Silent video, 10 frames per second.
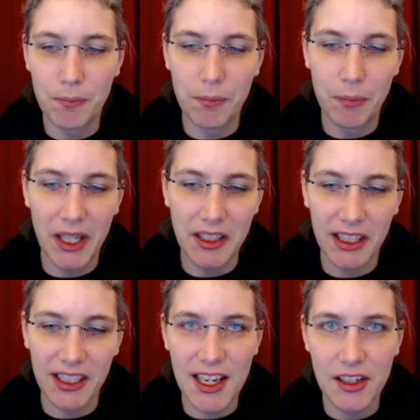better
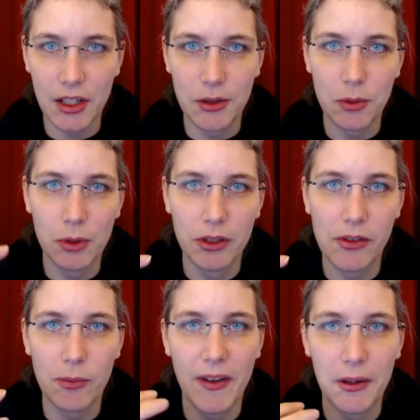cater towards
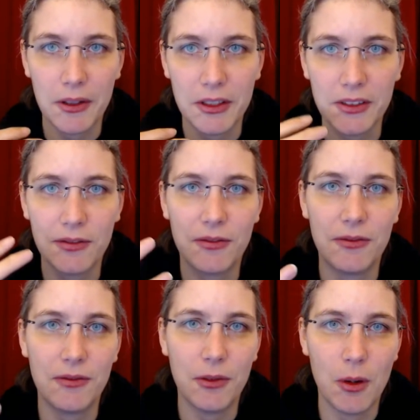various
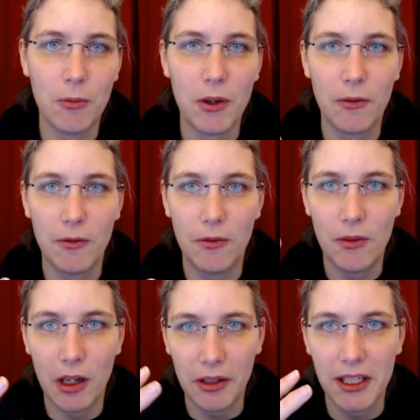firmware
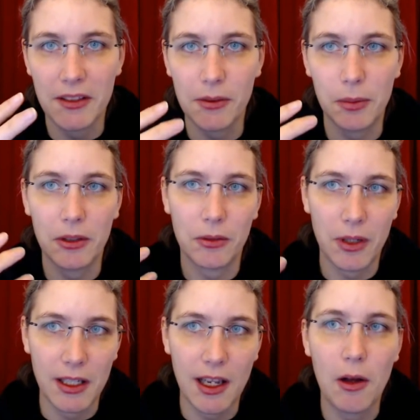variants because
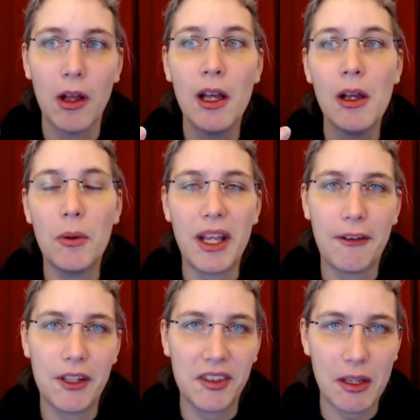right now we
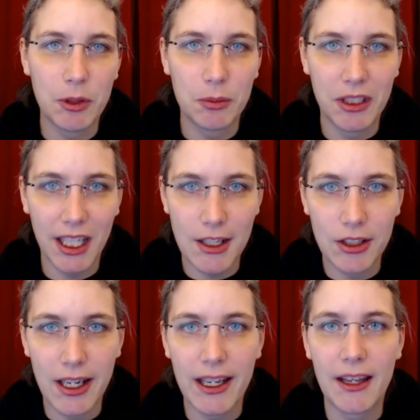have the same
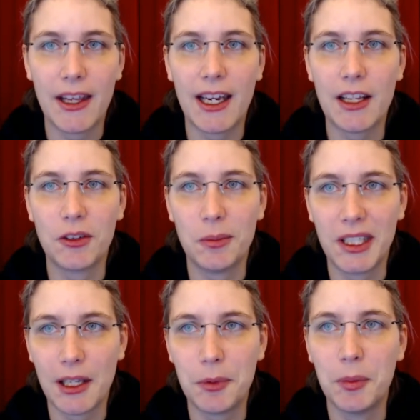communication layer that has to be
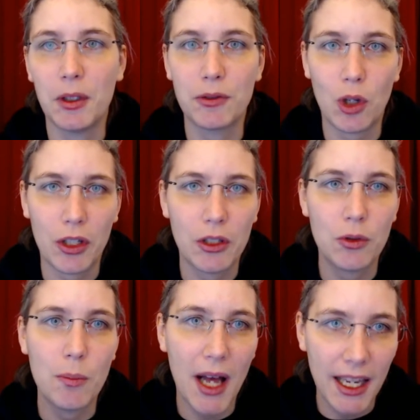capable of talking
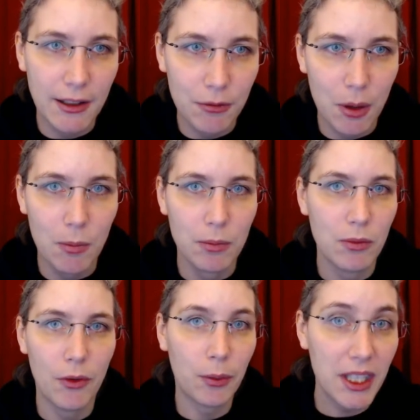to Marlin from
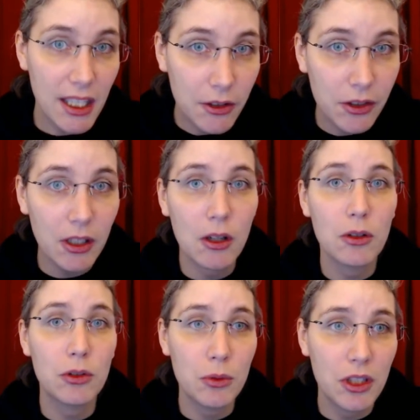three years ago,
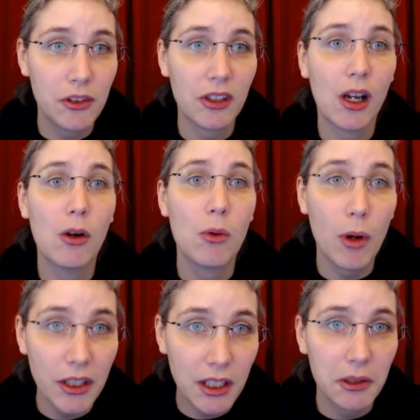two years ago,
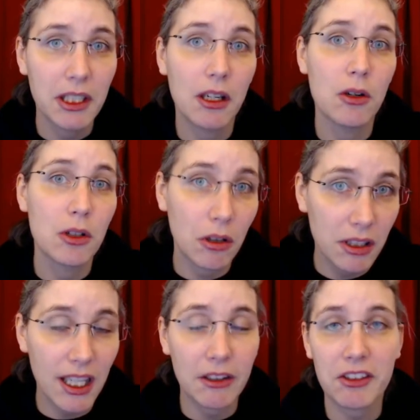one year ago,
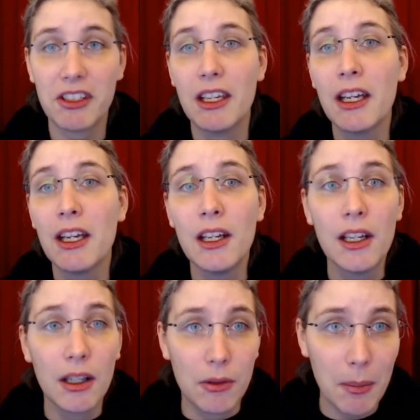current RC,
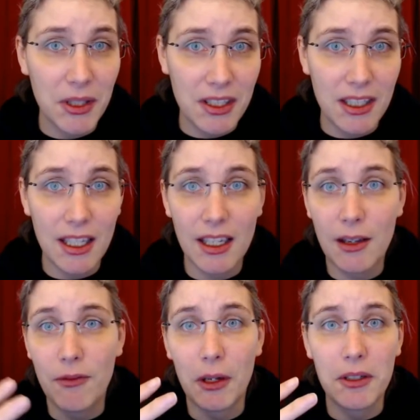
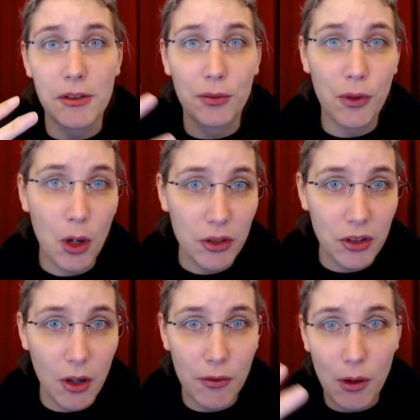Repetier, various forks
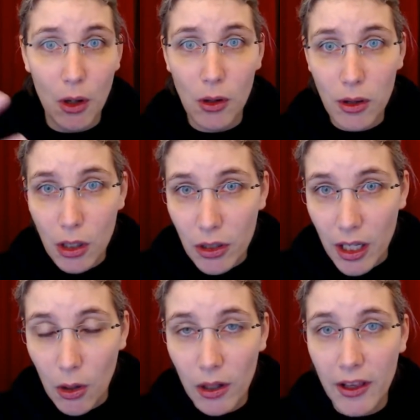of all the
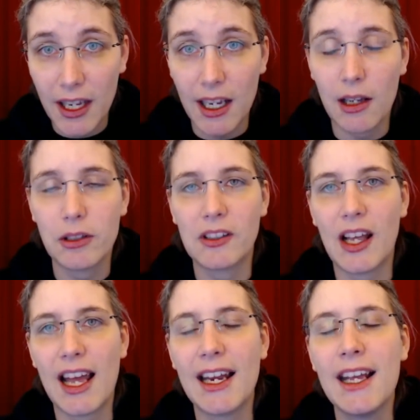all that
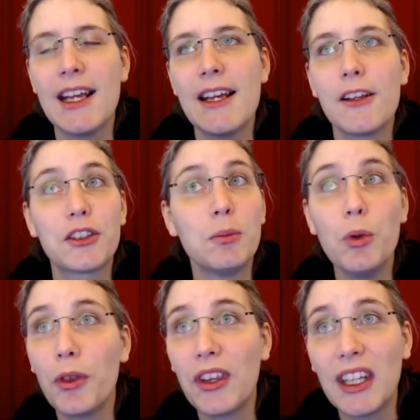outside,
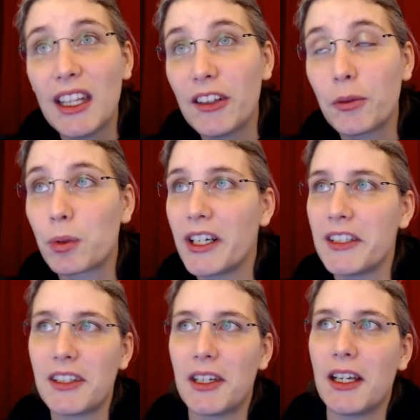Smoothie,
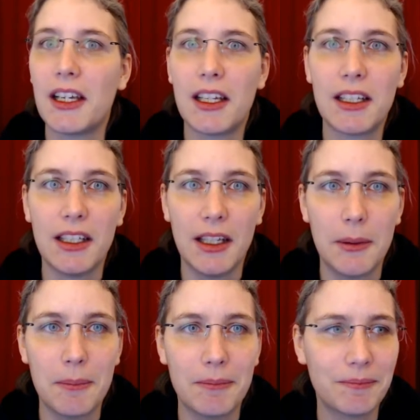Sprinter,
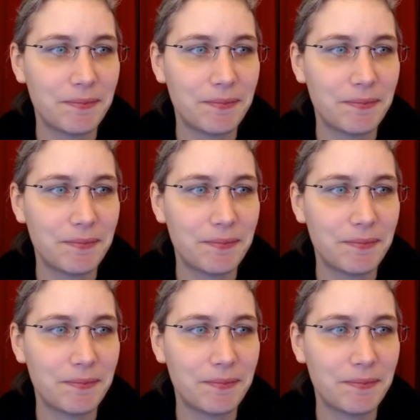um,